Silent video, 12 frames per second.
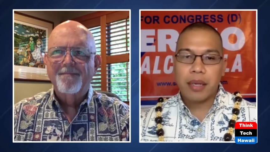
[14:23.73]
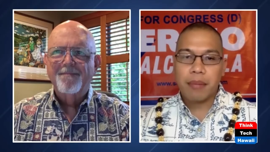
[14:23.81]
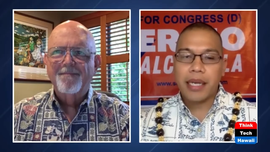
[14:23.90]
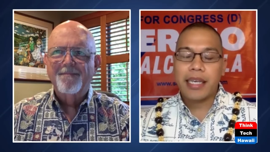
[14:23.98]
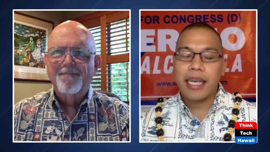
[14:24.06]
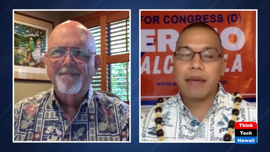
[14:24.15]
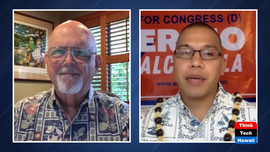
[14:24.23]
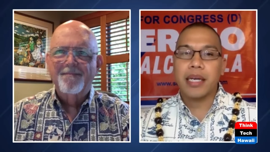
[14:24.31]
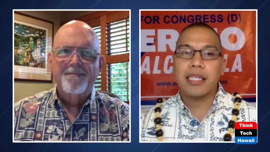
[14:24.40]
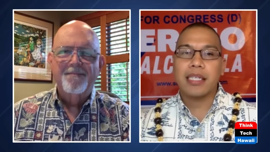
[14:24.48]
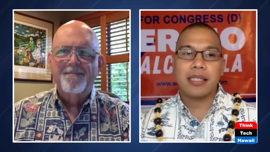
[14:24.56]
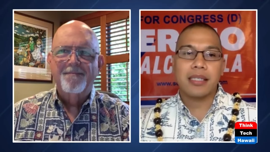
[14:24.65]
Speaker 1: that my
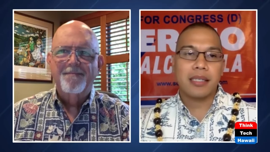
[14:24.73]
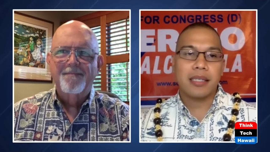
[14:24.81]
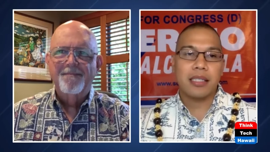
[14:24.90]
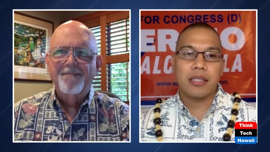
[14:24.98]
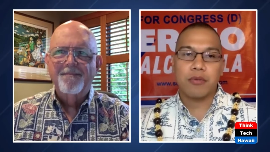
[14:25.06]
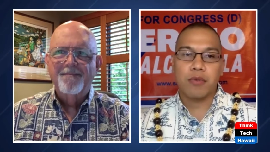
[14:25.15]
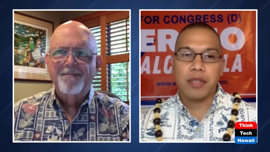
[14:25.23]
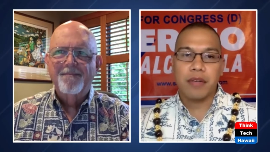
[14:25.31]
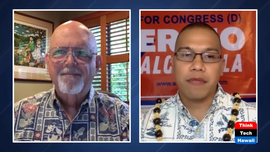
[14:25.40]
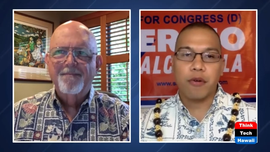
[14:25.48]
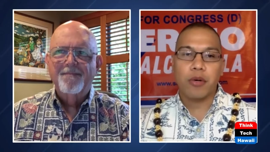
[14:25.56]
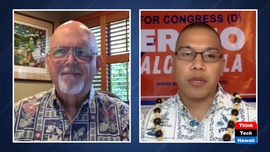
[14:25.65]
campaign is just it's really
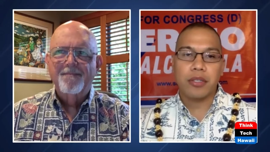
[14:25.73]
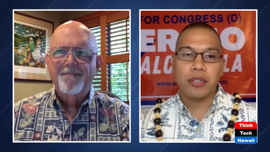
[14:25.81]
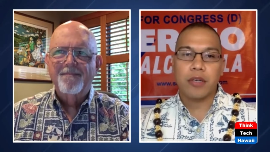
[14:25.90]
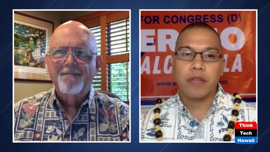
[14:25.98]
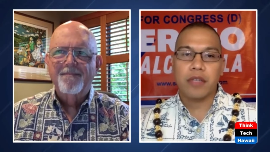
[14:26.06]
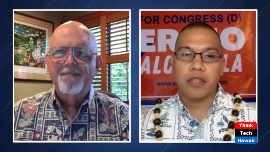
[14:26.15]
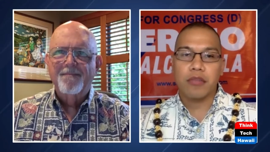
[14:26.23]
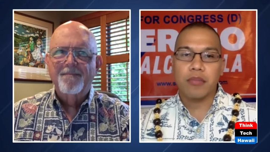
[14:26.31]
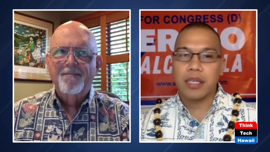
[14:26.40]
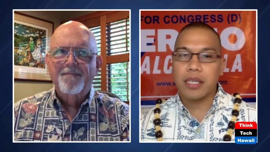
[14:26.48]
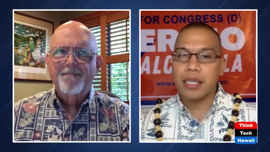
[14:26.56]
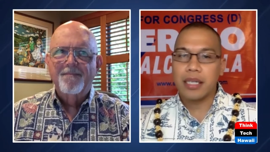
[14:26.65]
focused on serving the
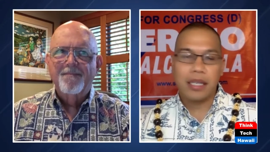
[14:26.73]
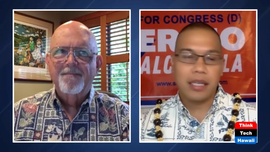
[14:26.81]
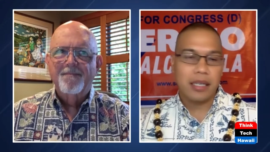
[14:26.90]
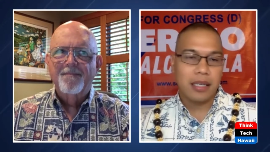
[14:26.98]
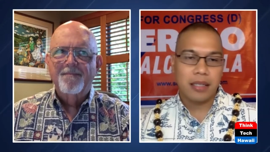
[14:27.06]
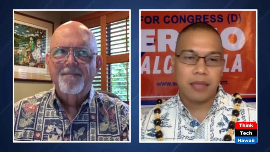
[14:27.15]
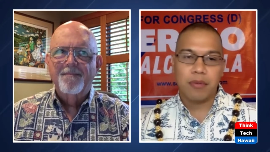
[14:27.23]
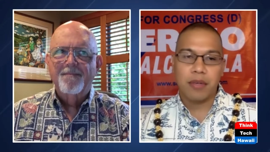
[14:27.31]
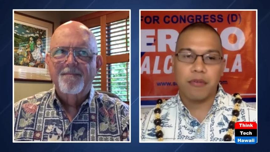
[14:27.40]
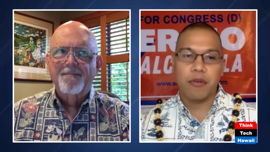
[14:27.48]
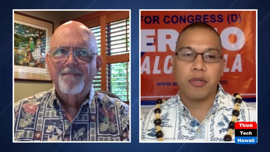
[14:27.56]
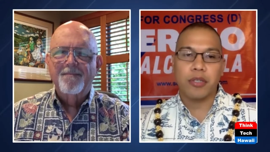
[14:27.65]
community and it's
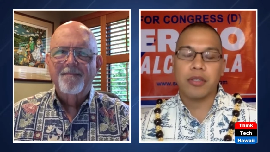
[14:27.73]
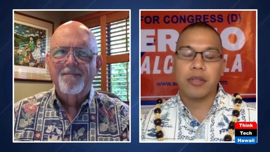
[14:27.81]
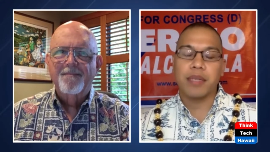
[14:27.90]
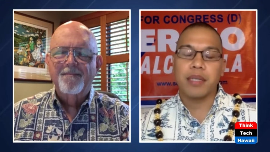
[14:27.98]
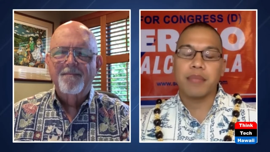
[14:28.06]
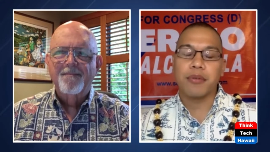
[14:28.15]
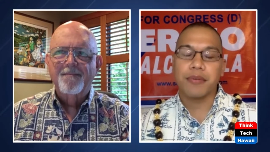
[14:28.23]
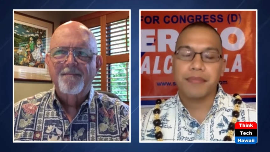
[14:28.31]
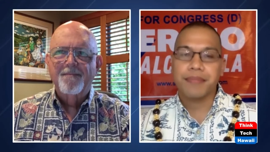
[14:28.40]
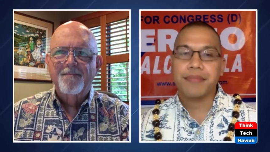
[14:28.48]
really focused on the people.